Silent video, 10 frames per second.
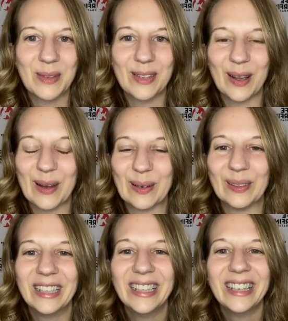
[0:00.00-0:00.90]

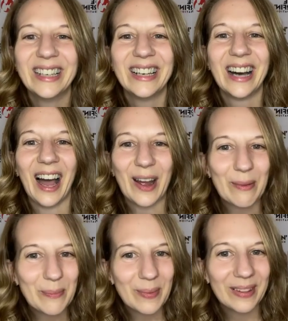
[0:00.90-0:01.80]
So I
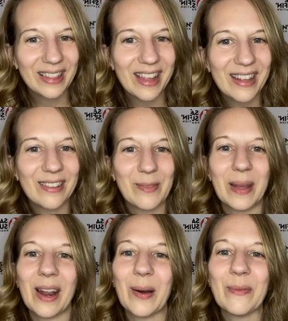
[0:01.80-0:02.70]
hope these have
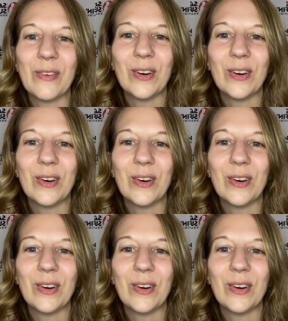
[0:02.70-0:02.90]
been helpful.